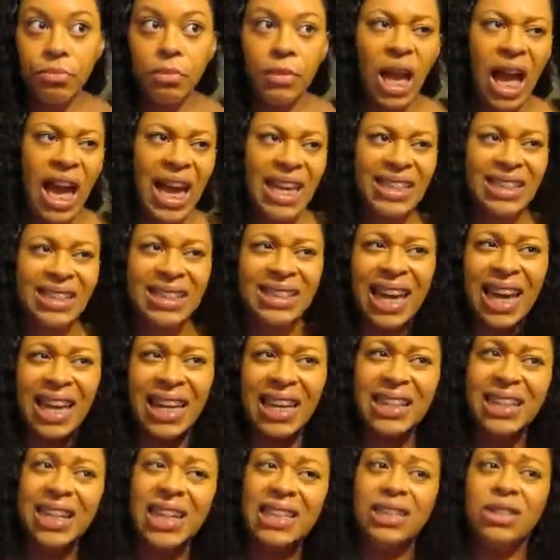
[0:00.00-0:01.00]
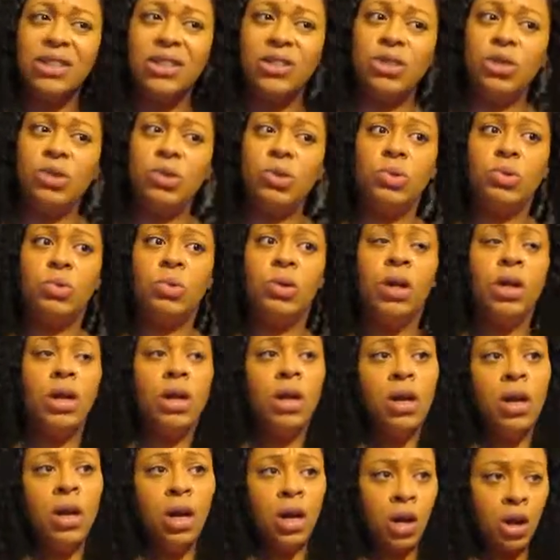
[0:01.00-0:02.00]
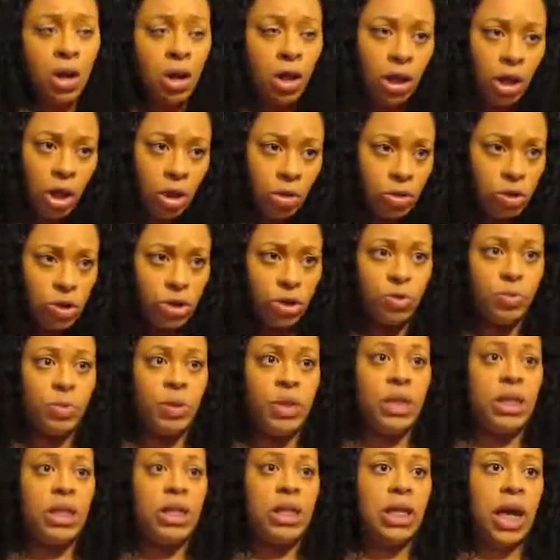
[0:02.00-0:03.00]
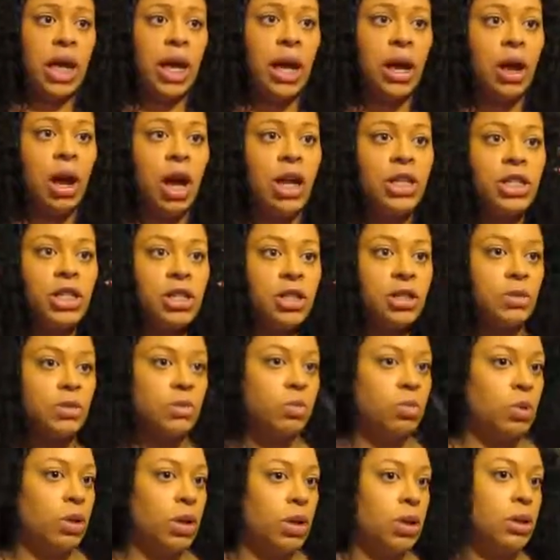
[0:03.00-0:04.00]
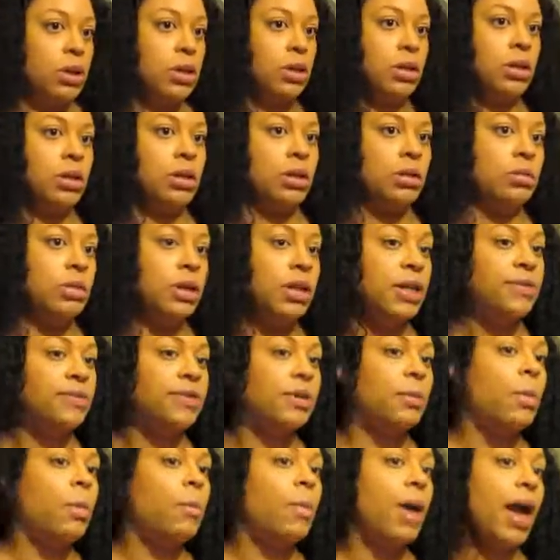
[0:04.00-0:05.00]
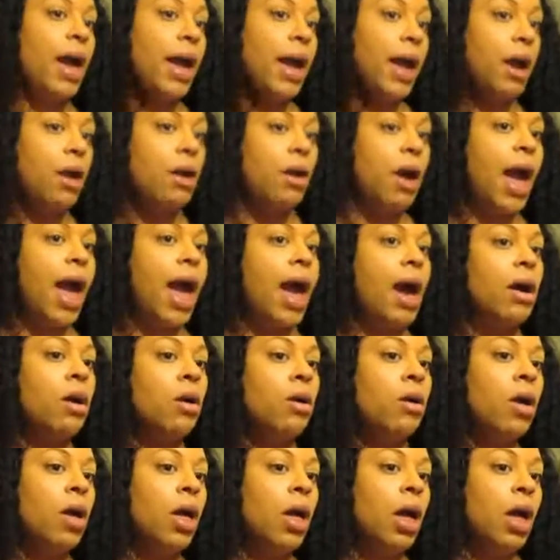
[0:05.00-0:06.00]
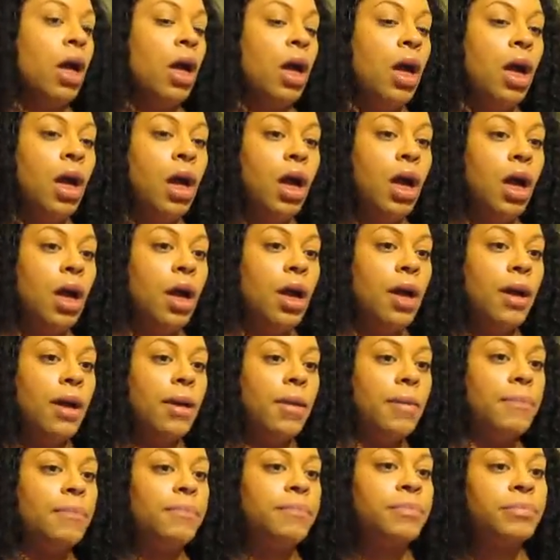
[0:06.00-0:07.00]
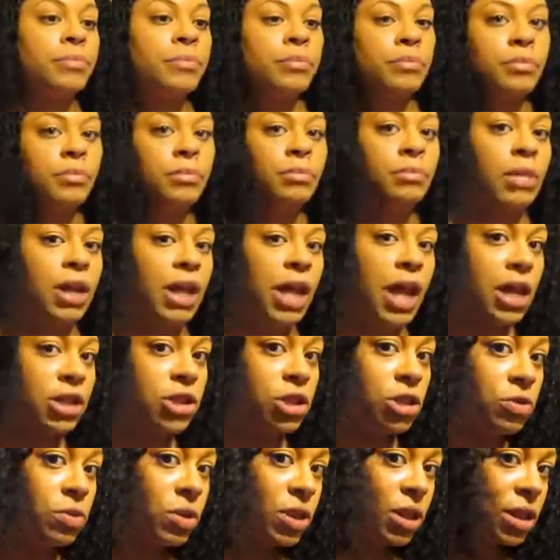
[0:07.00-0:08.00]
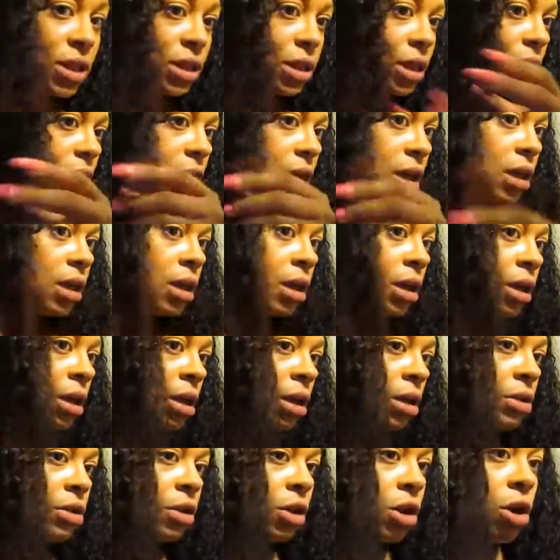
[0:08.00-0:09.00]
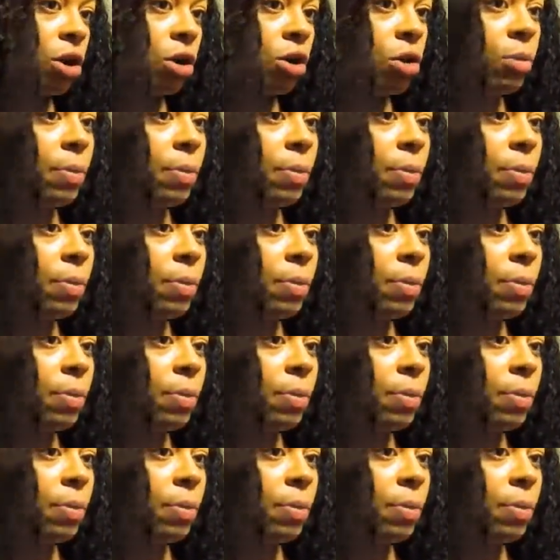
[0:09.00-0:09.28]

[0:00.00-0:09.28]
I decided not to do a closure with this hair. I just wanted to leave some of my hair out. But as you can see, the curl